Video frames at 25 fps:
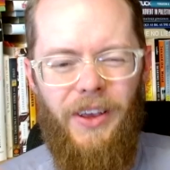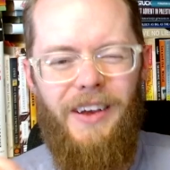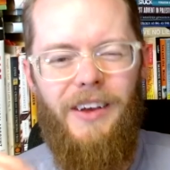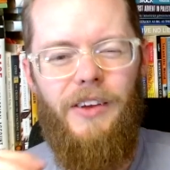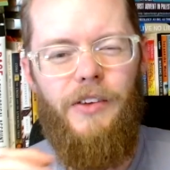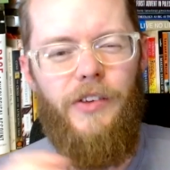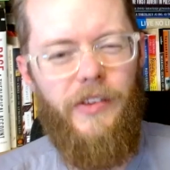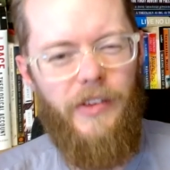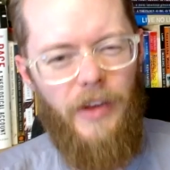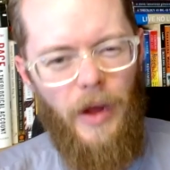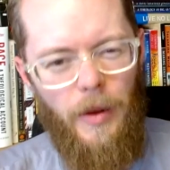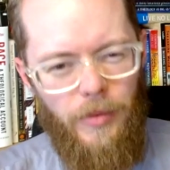
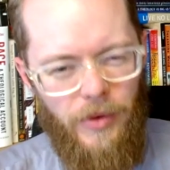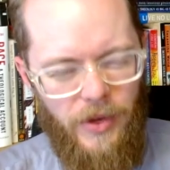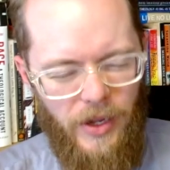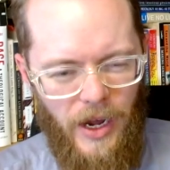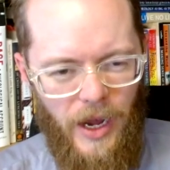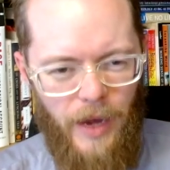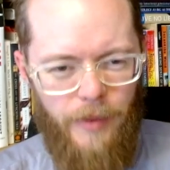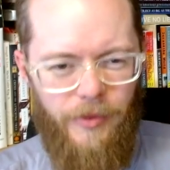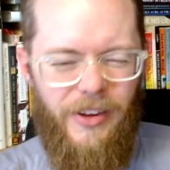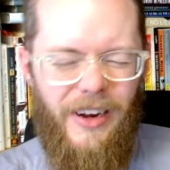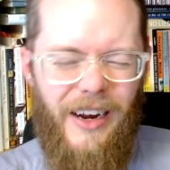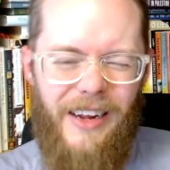
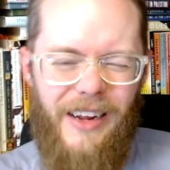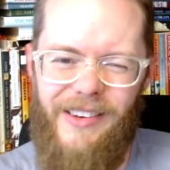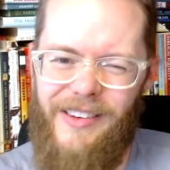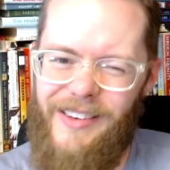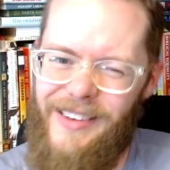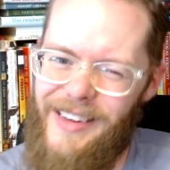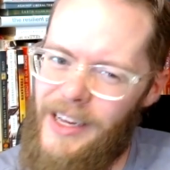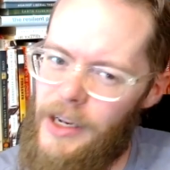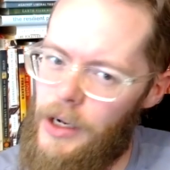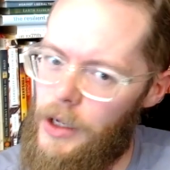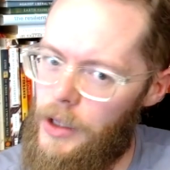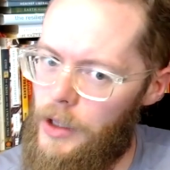Sometimes, and I
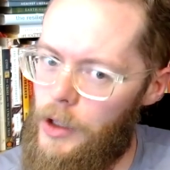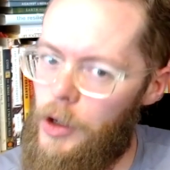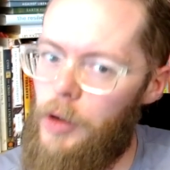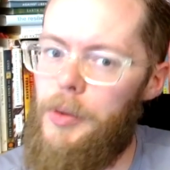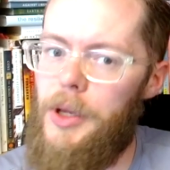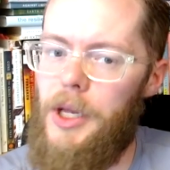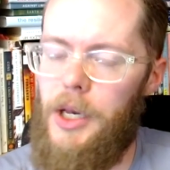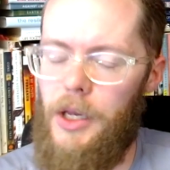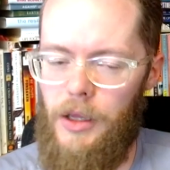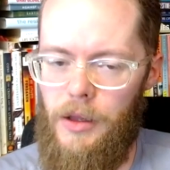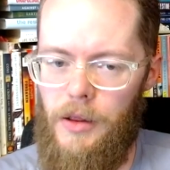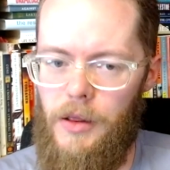see it a little
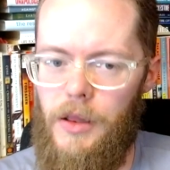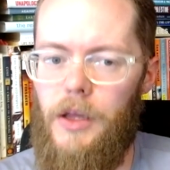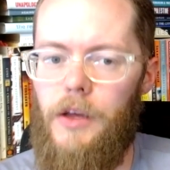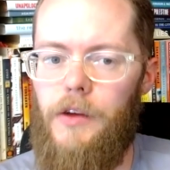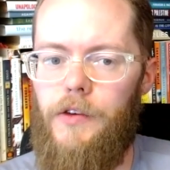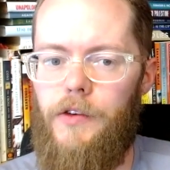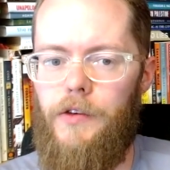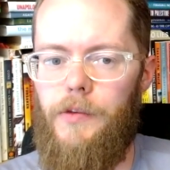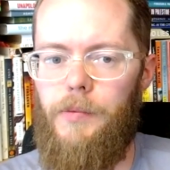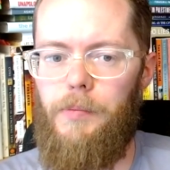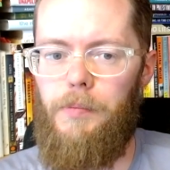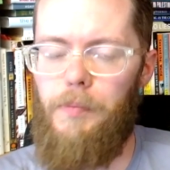bit in
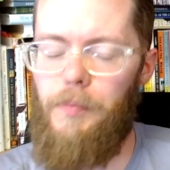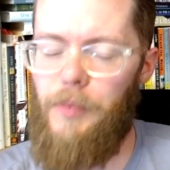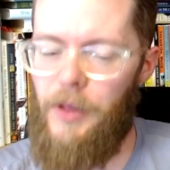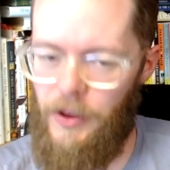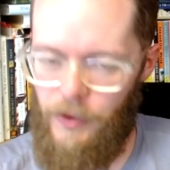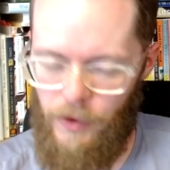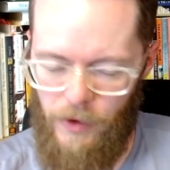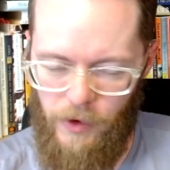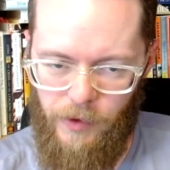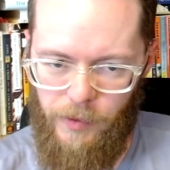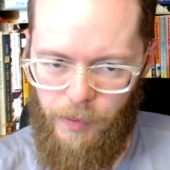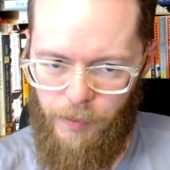this
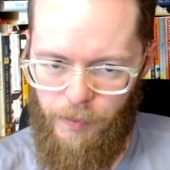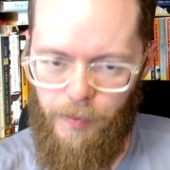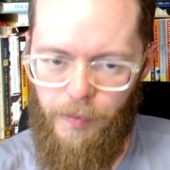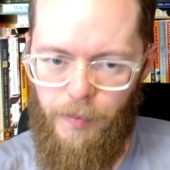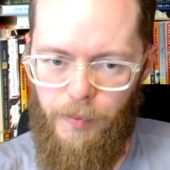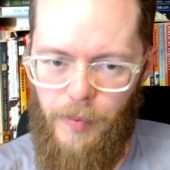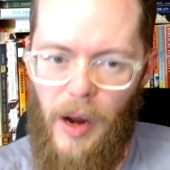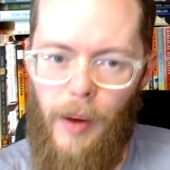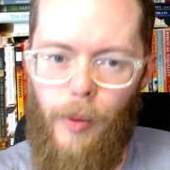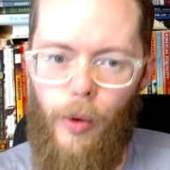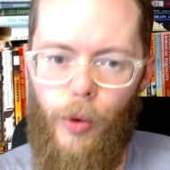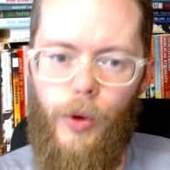
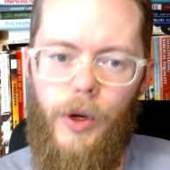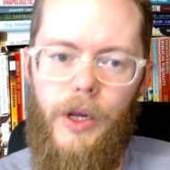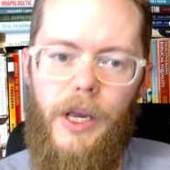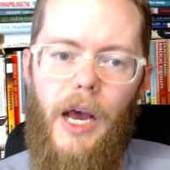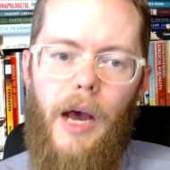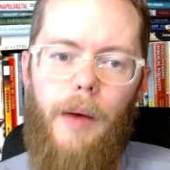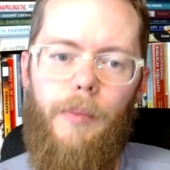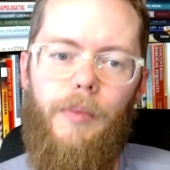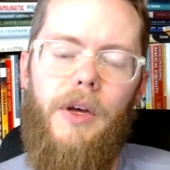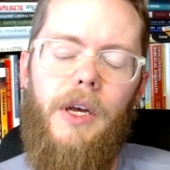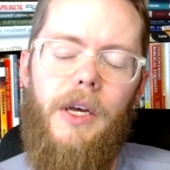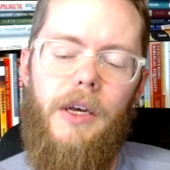Bible
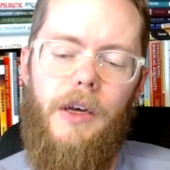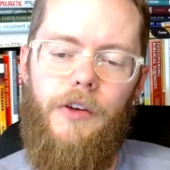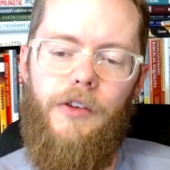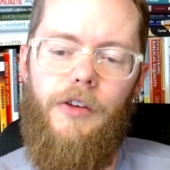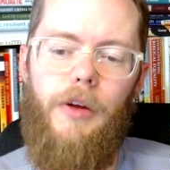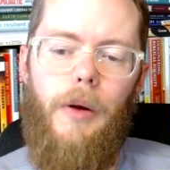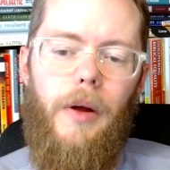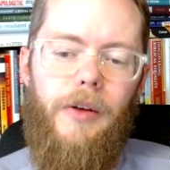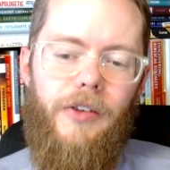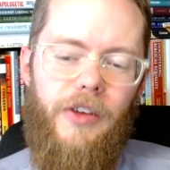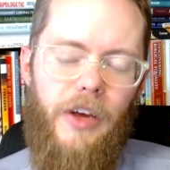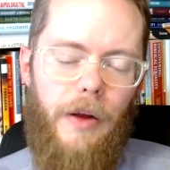recap,
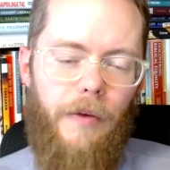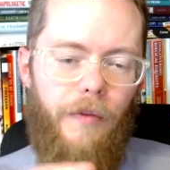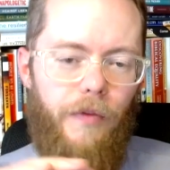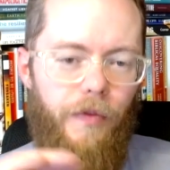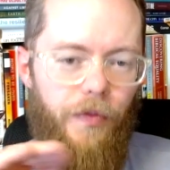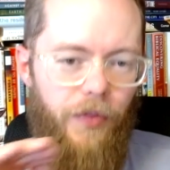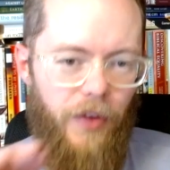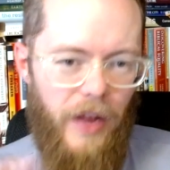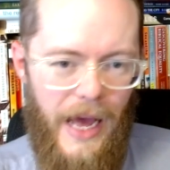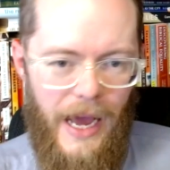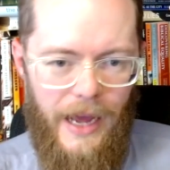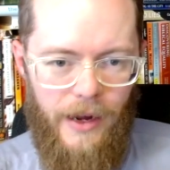sometimes it can
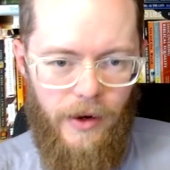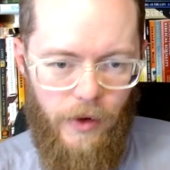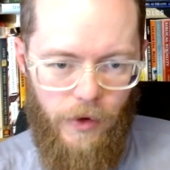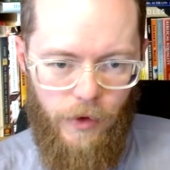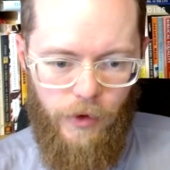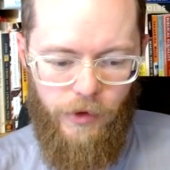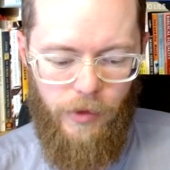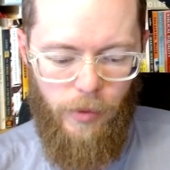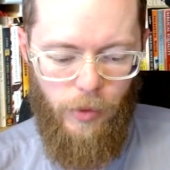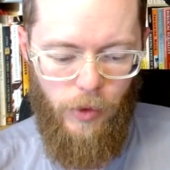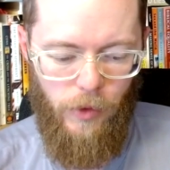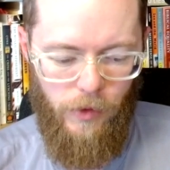flatten
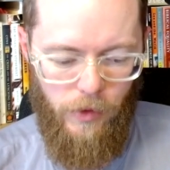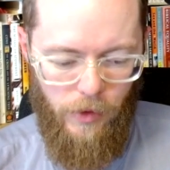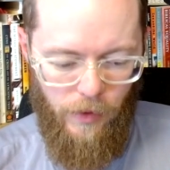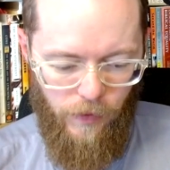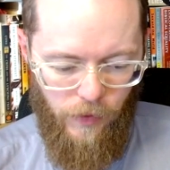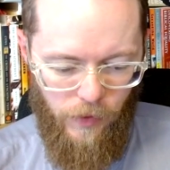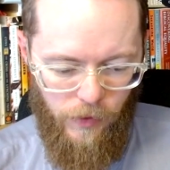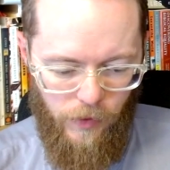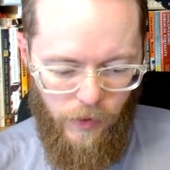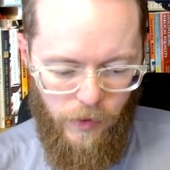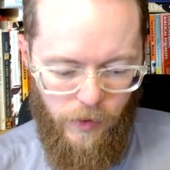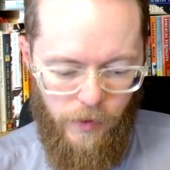some of those
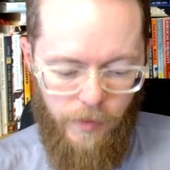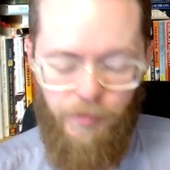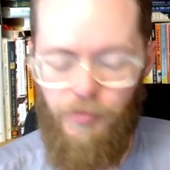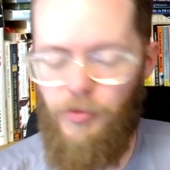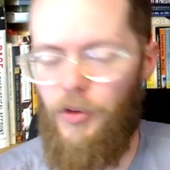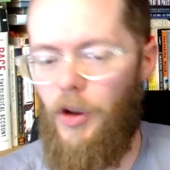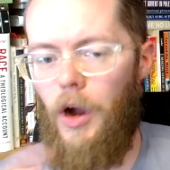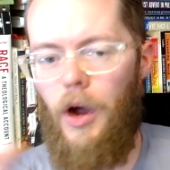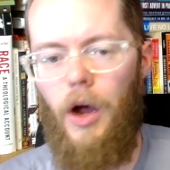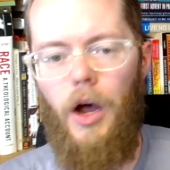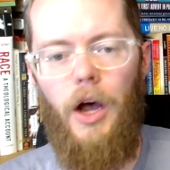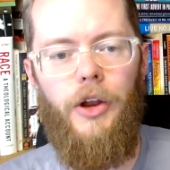differences.
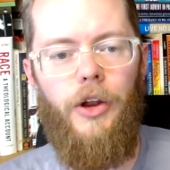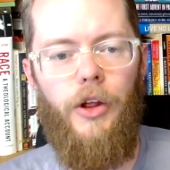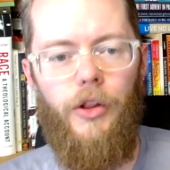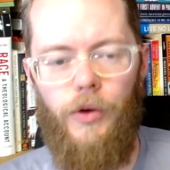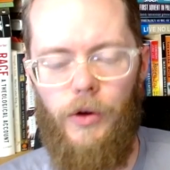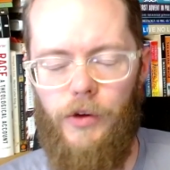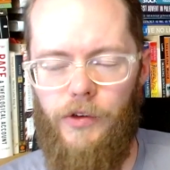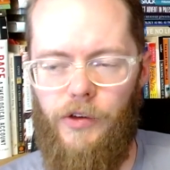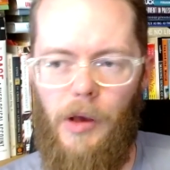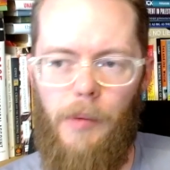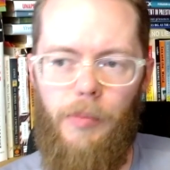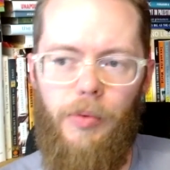Another
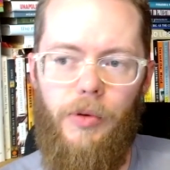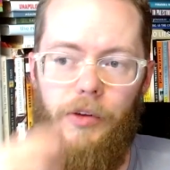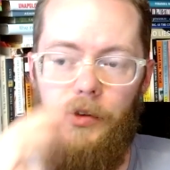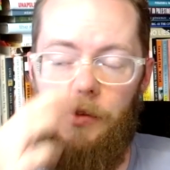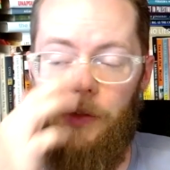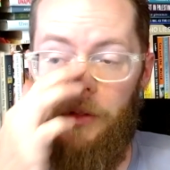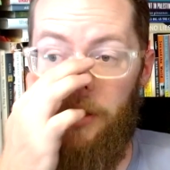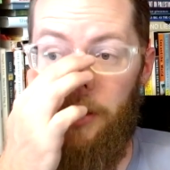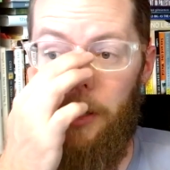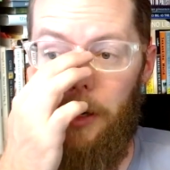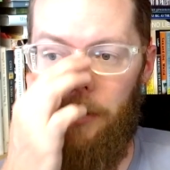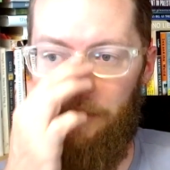example is
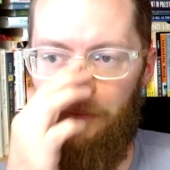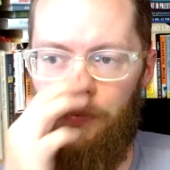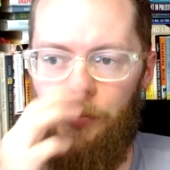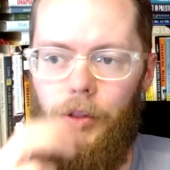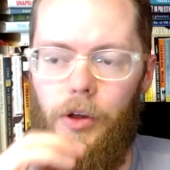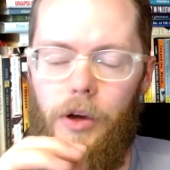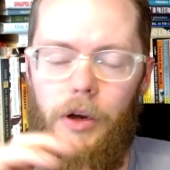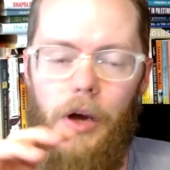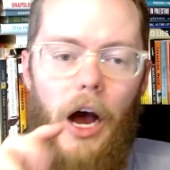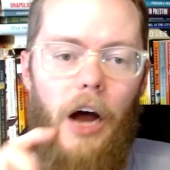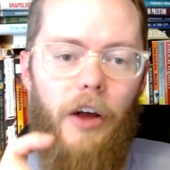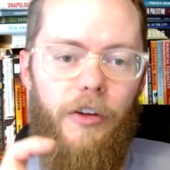the
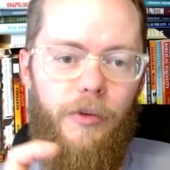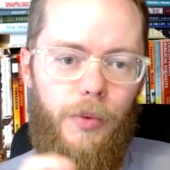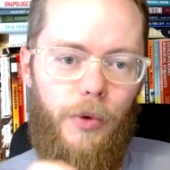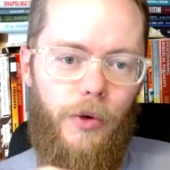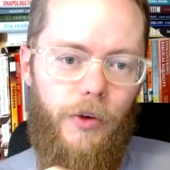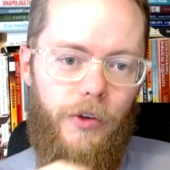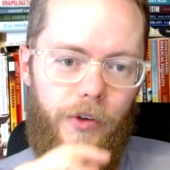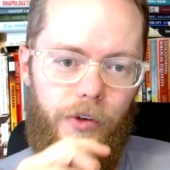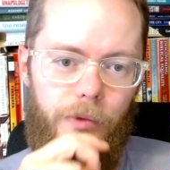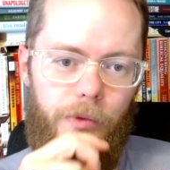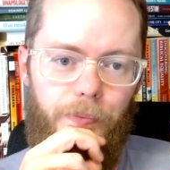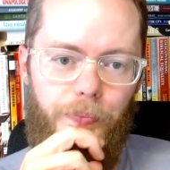
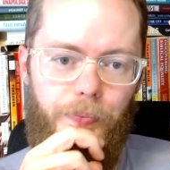Gospels.